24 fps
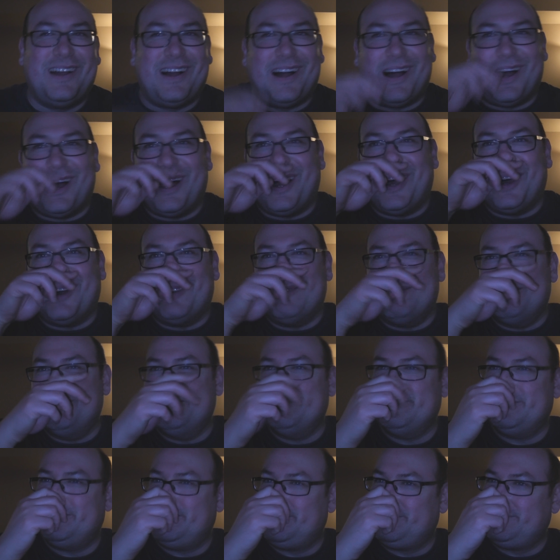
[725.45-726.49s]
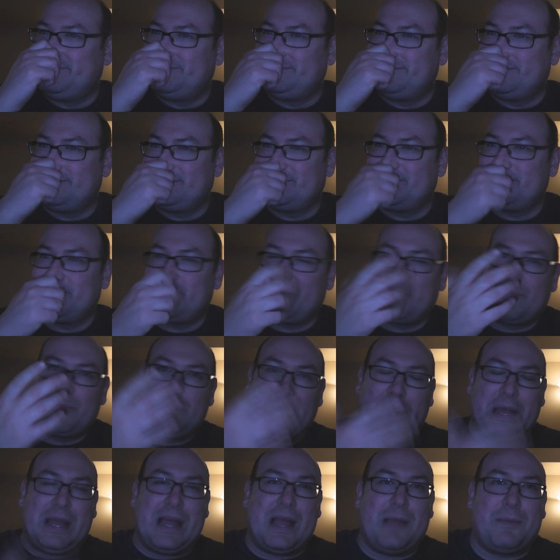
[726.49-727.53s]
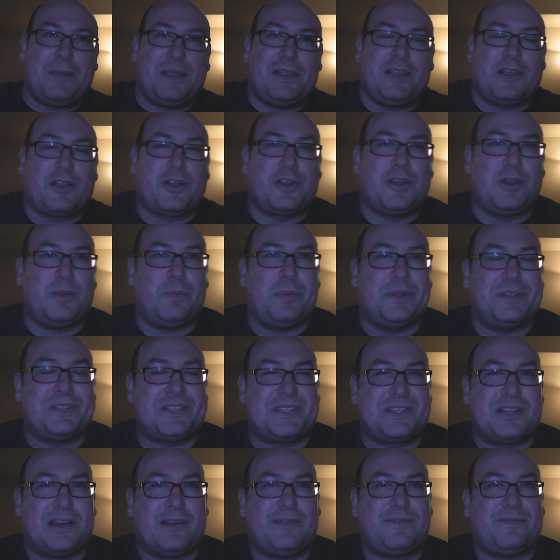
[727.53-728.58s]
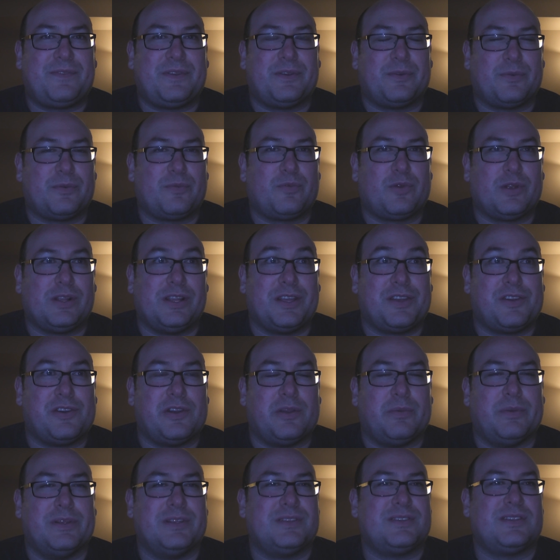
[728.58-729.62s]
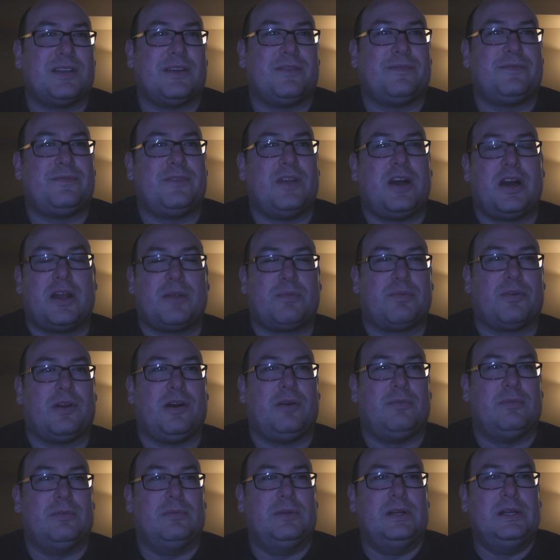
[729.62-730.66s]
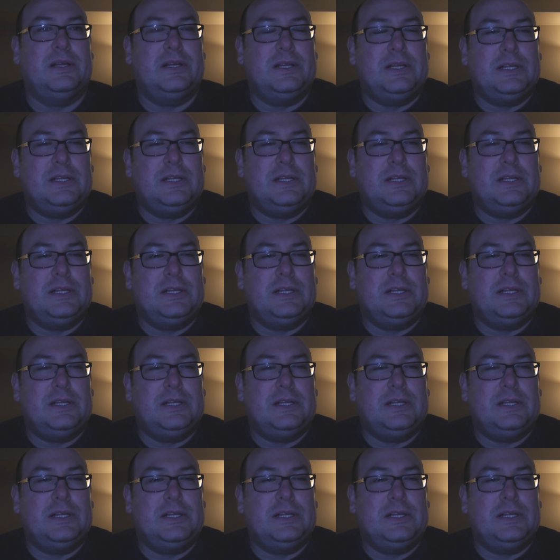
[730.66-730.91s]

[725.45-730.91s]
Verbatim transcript: Um, but, I mean, there could have been stuff. There really could have been stuff. Not a problem.